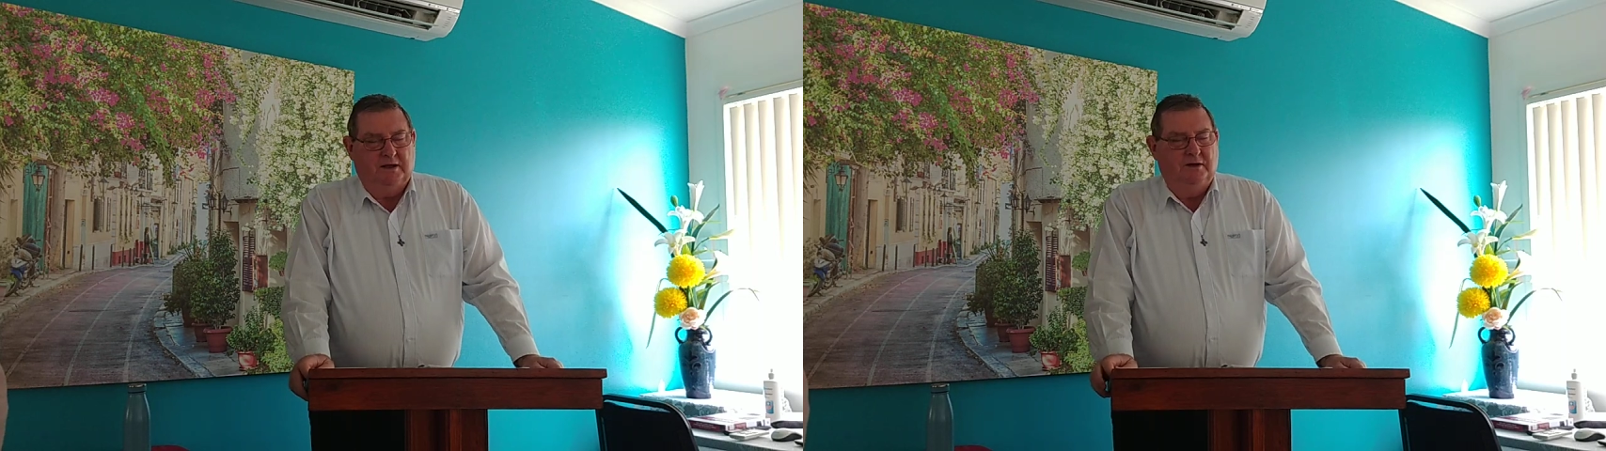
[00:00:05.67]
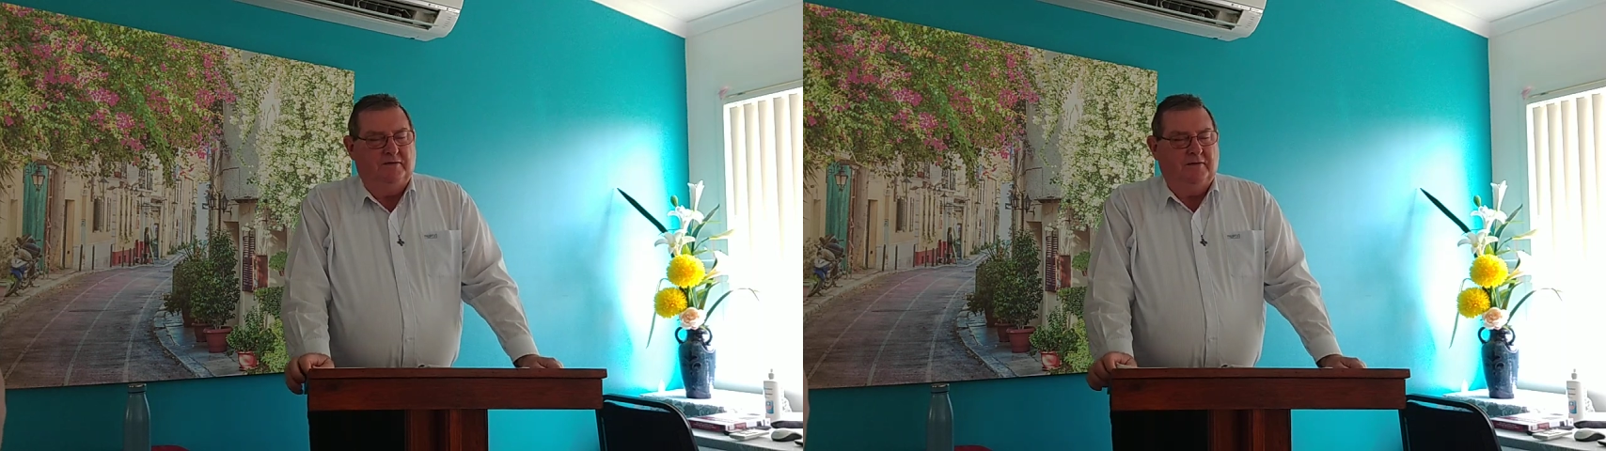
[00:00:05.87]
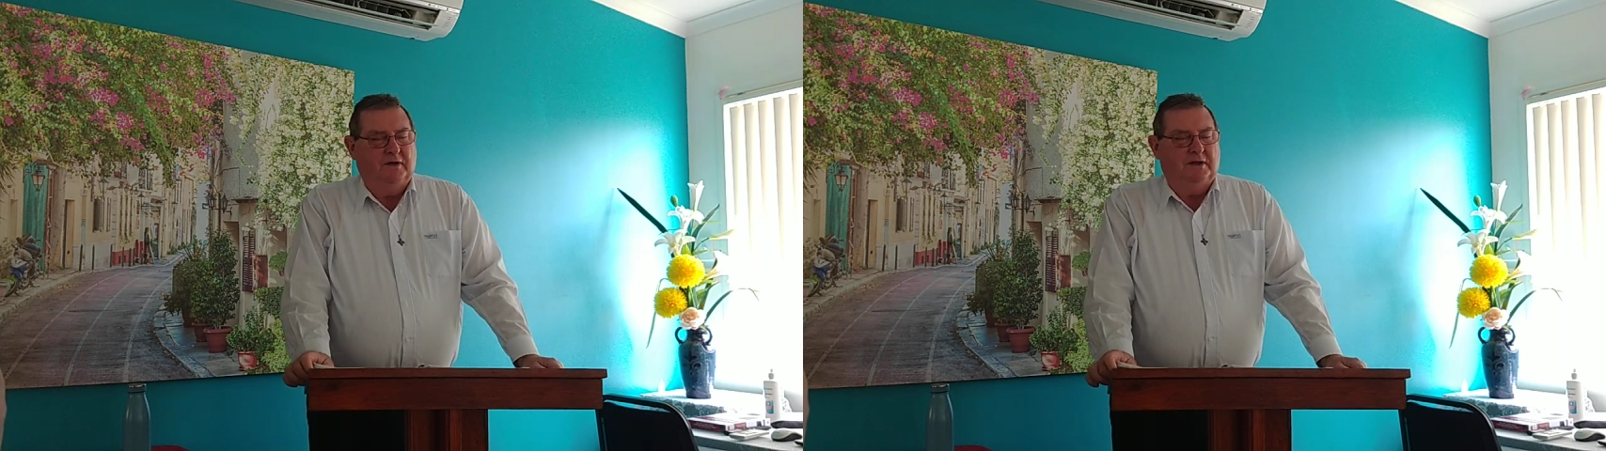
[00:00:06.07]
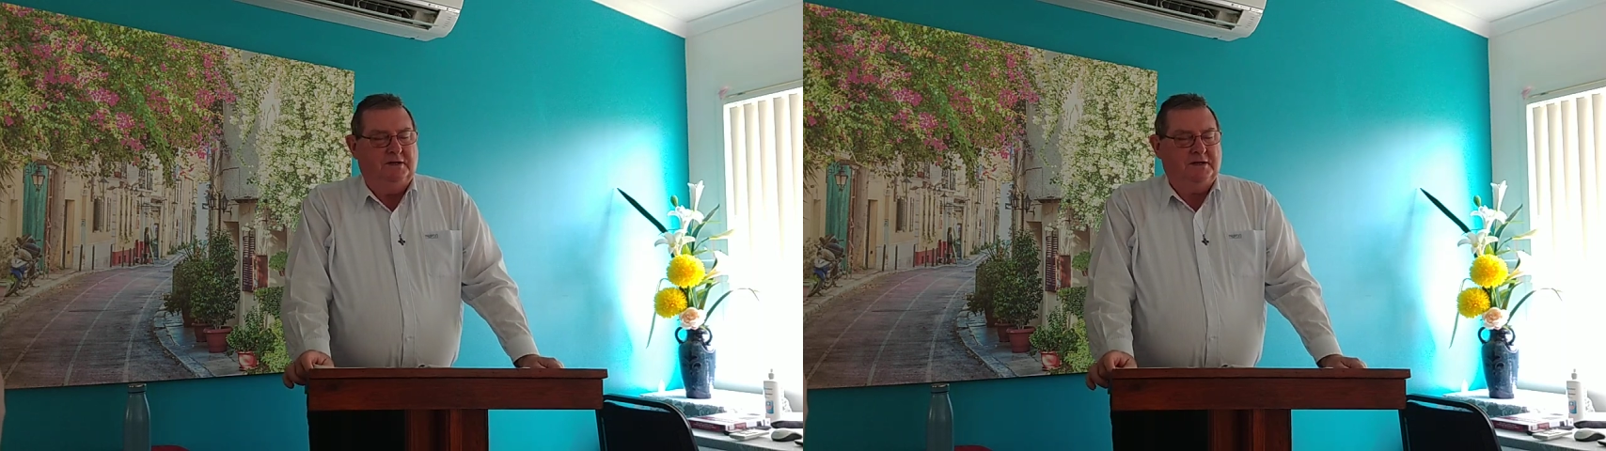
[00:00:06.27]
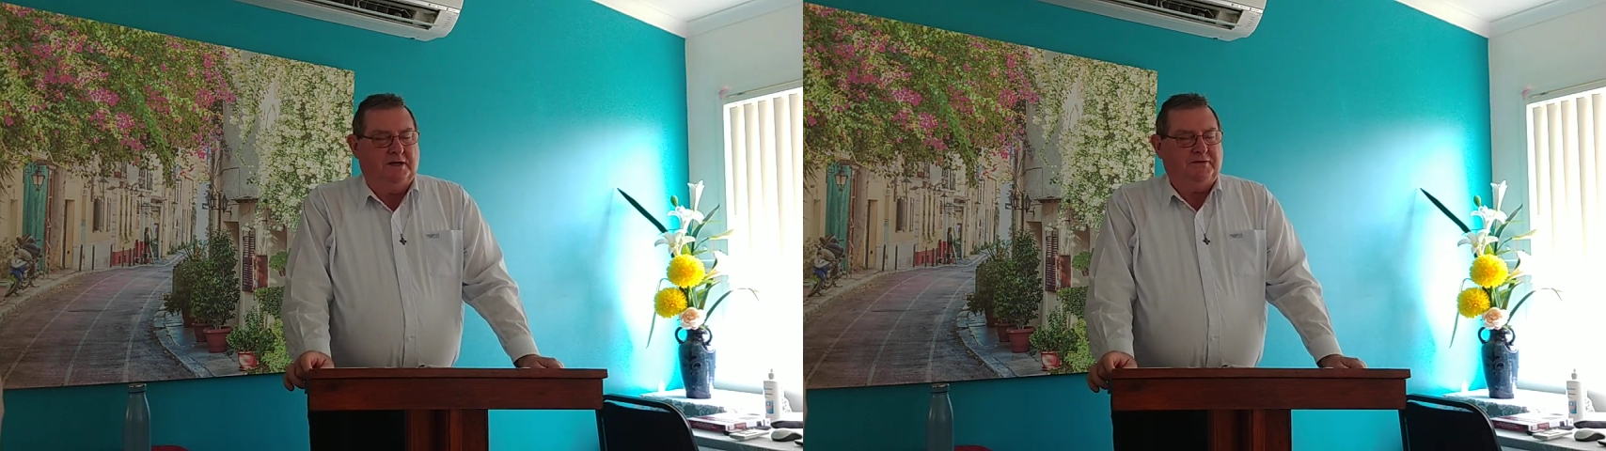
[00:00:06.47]
you feel a
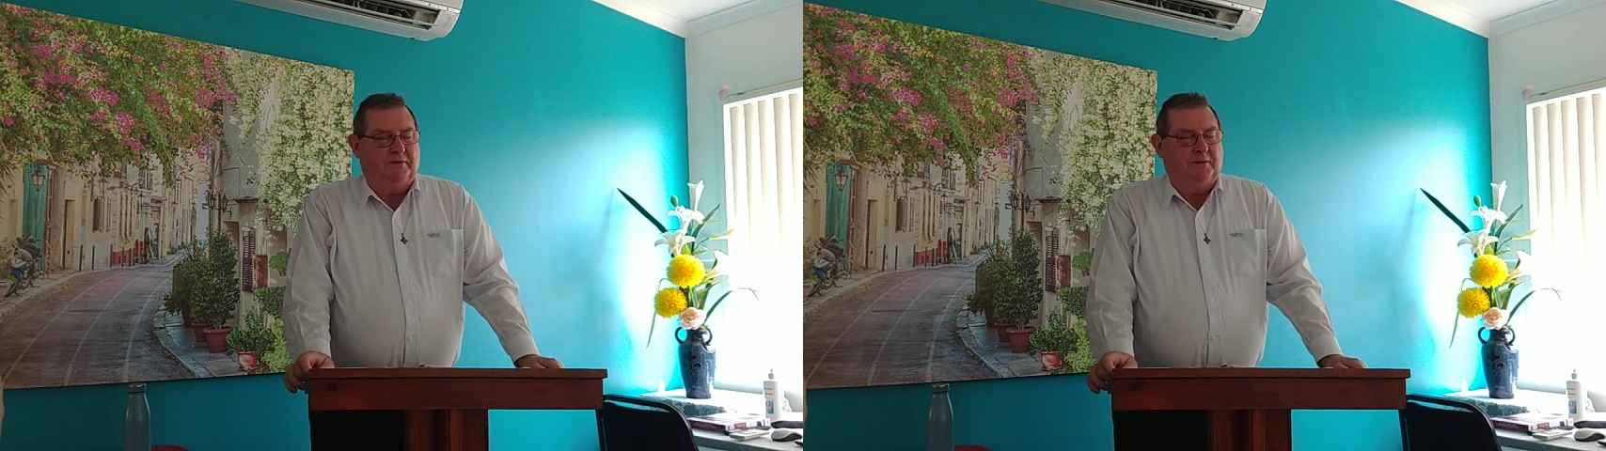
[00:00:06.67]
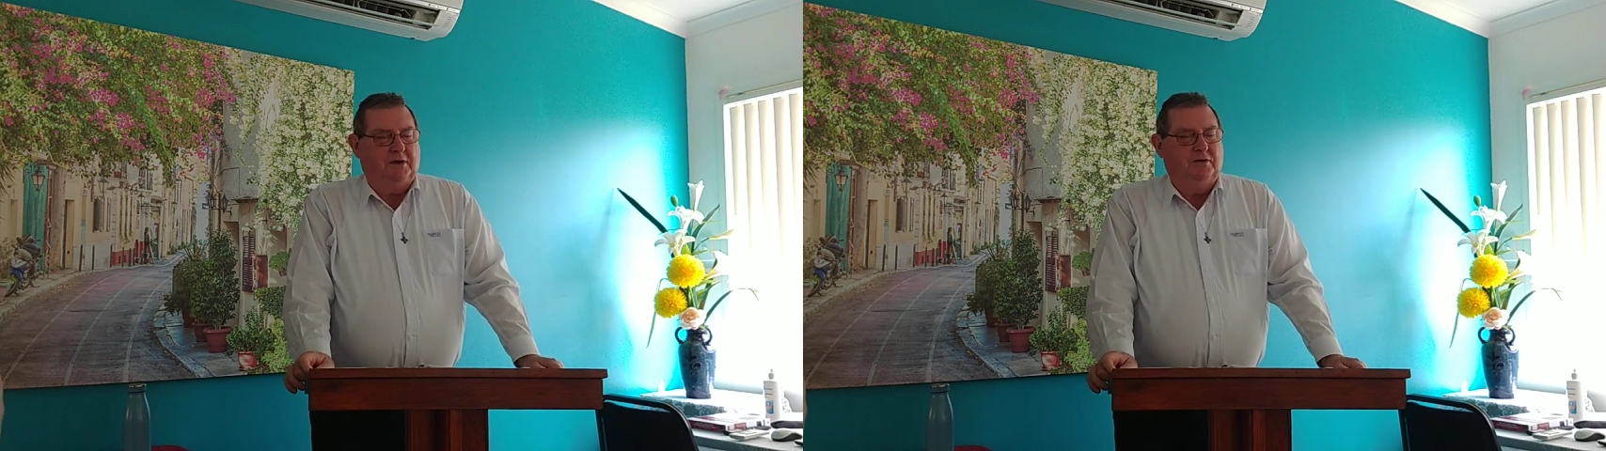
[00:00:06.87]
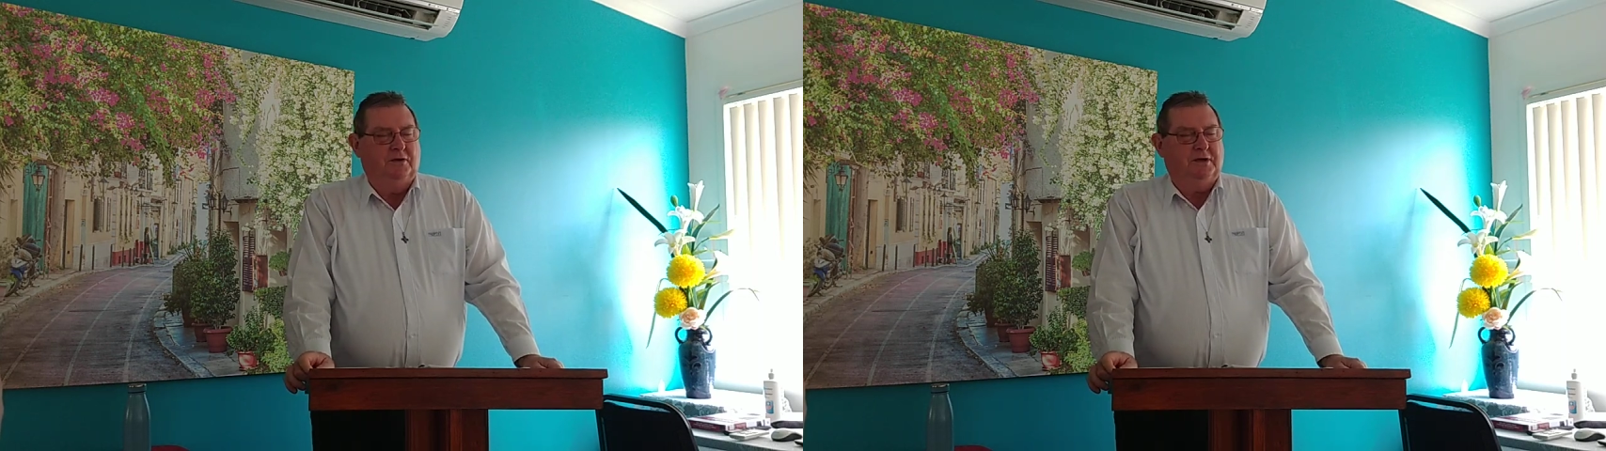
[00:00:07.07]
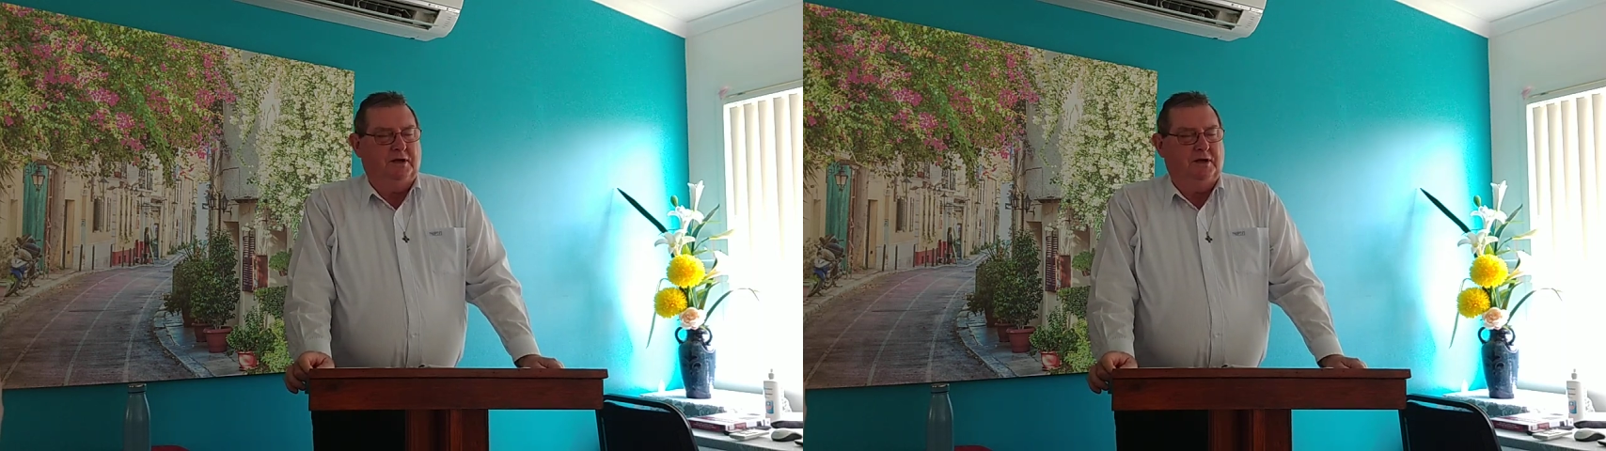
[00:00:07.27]
touch from the Lord